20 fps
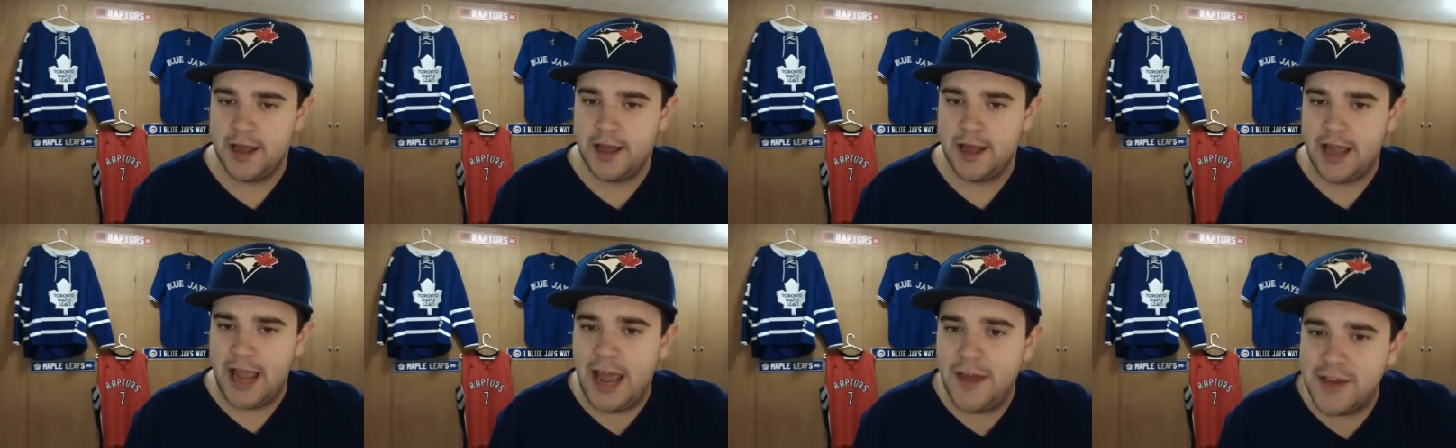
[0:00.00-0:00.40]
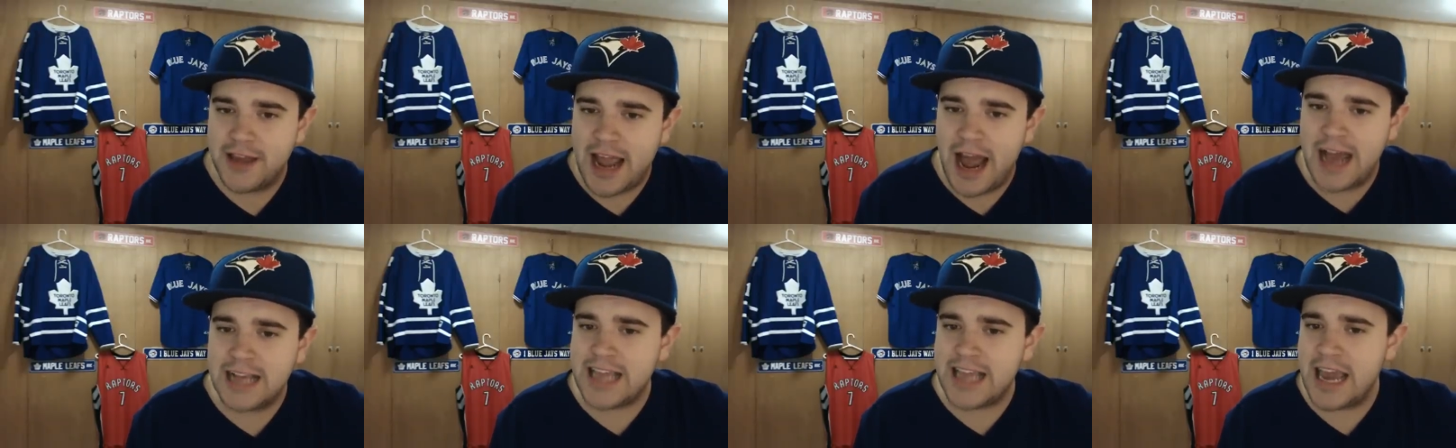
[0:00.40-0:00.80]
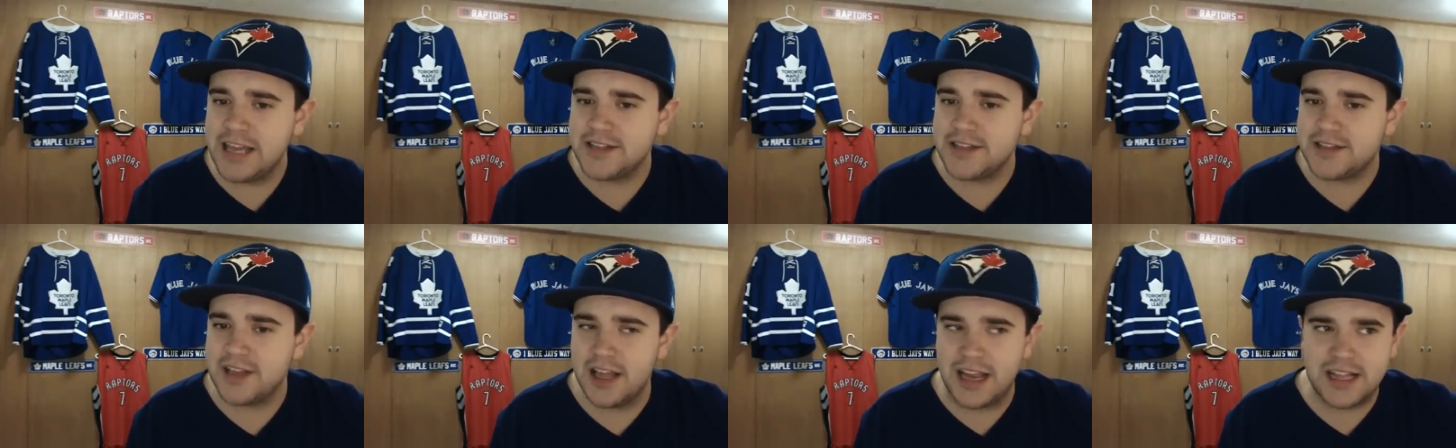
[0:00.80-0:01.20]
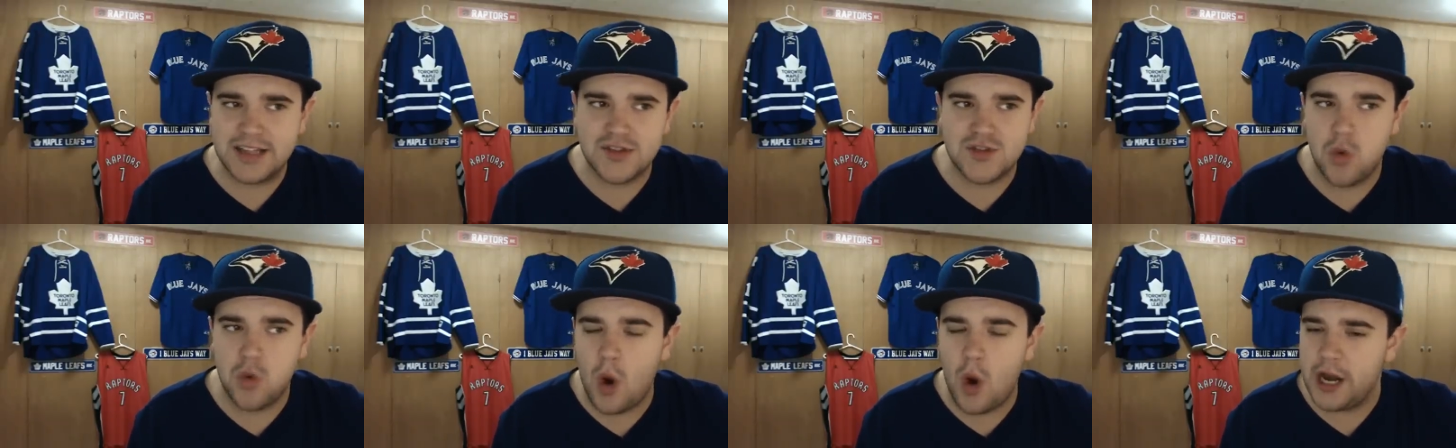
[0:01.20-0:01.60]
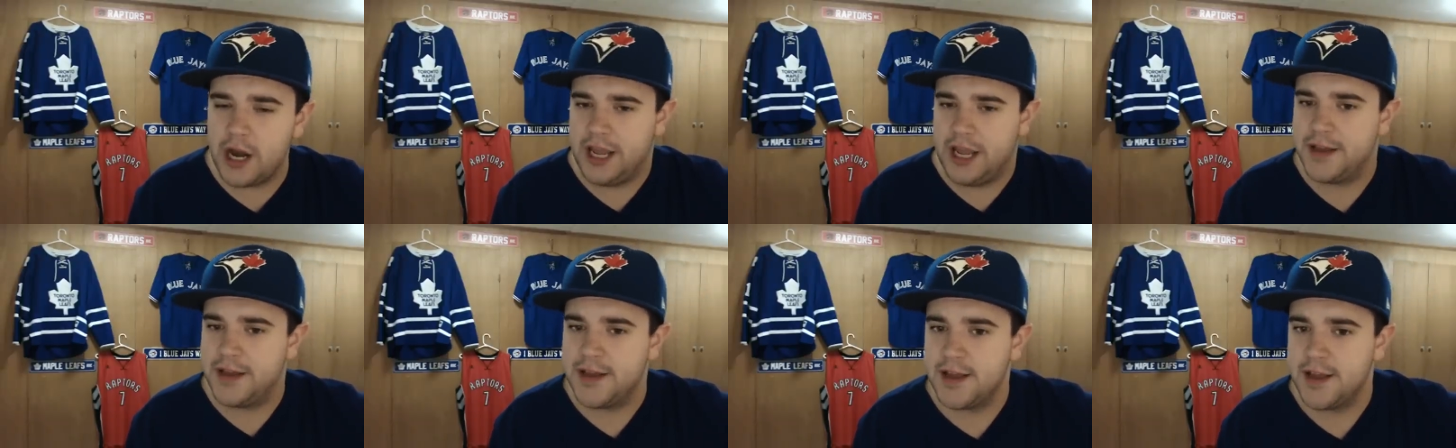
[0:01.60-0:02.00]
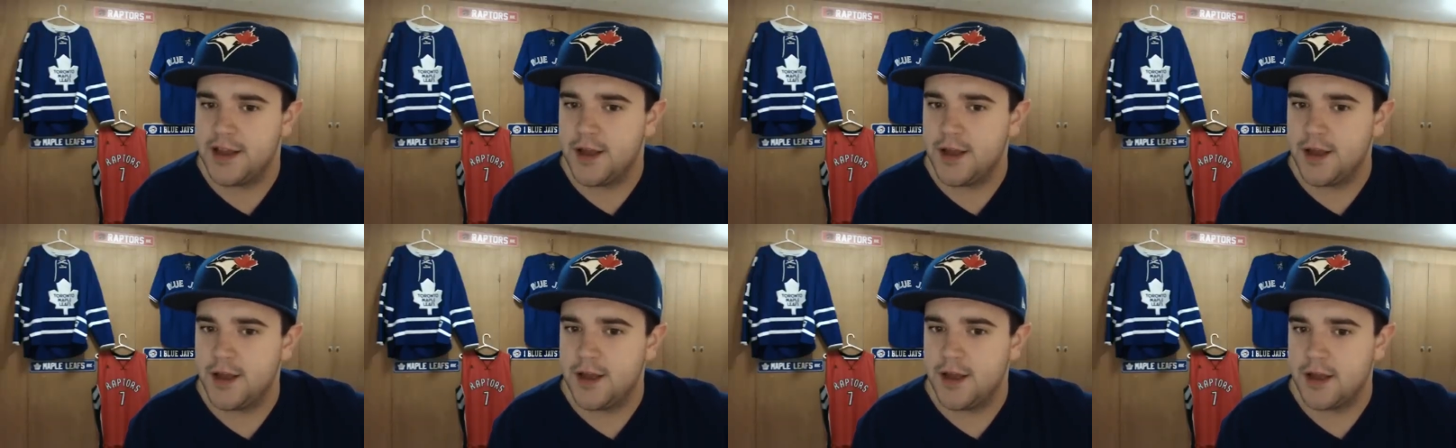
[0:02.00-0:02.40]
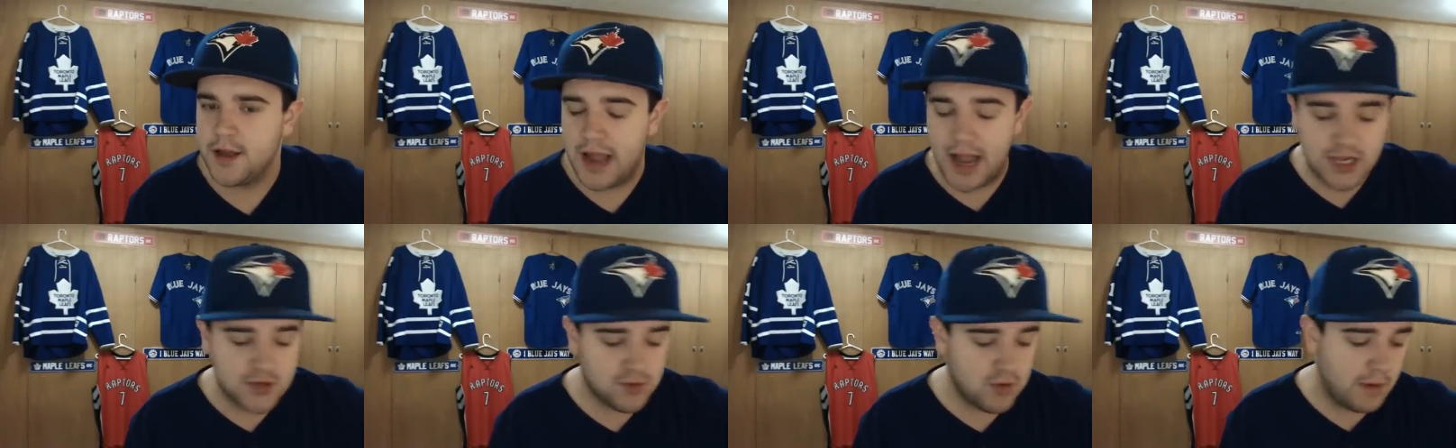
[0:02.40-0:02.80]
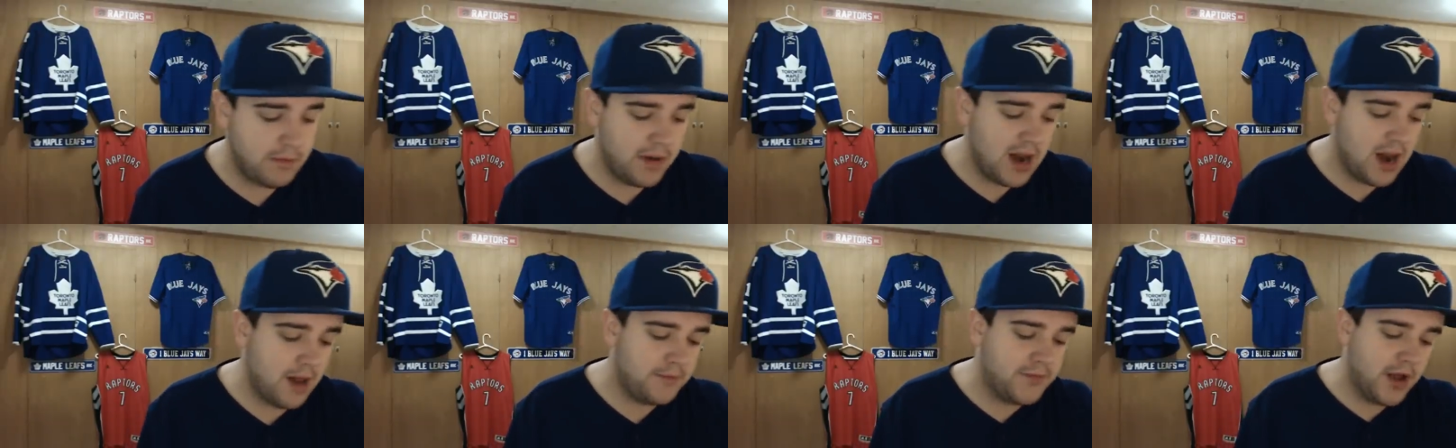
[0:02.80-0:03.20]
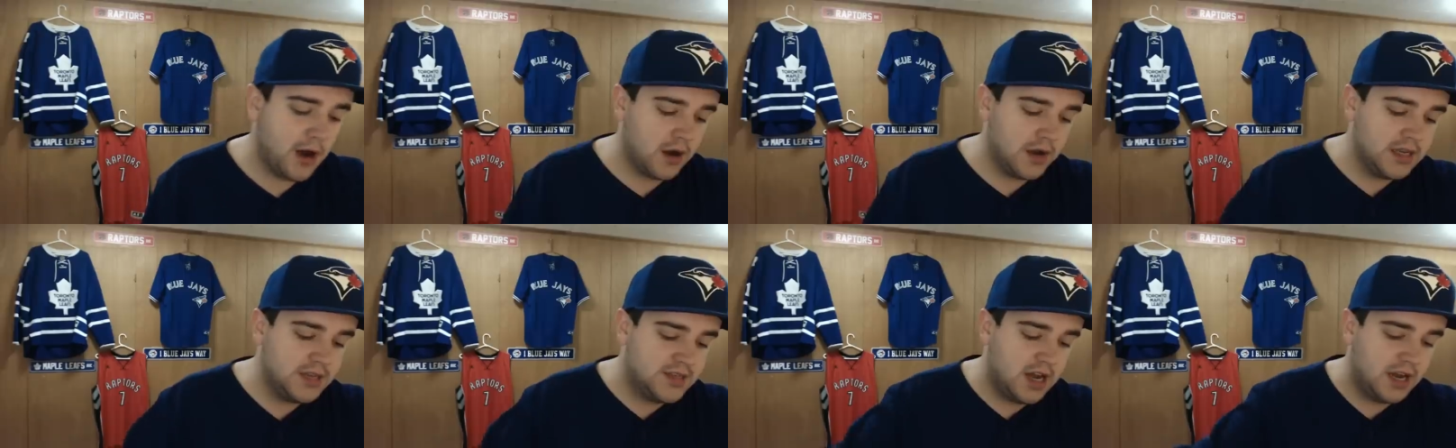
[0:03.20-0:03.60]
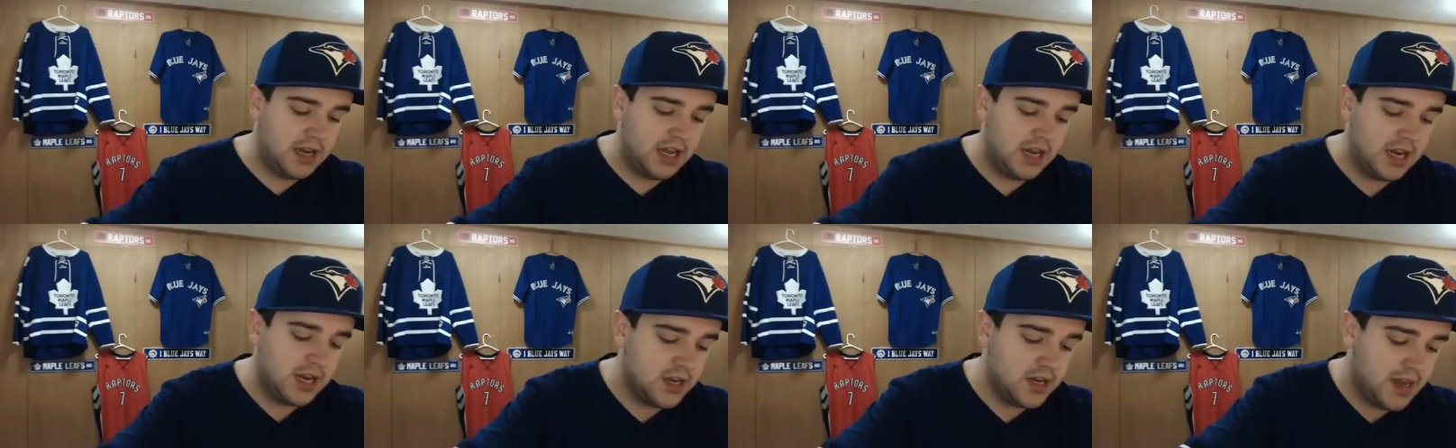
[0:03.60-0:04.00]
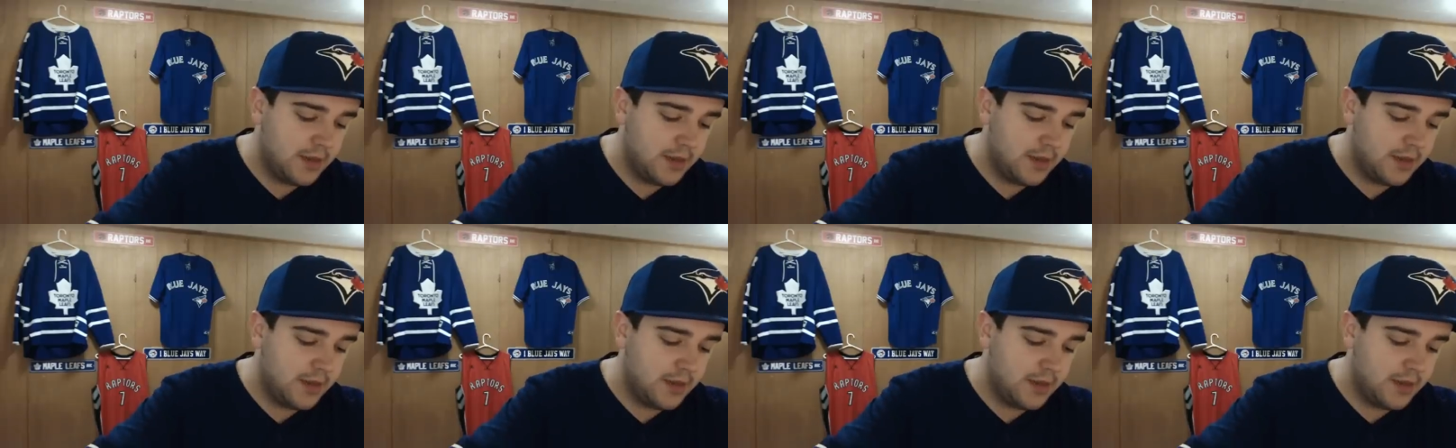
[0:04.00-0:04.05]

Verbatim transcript: And the guy's eight like 20. Guys ripping it up there in Dunedin.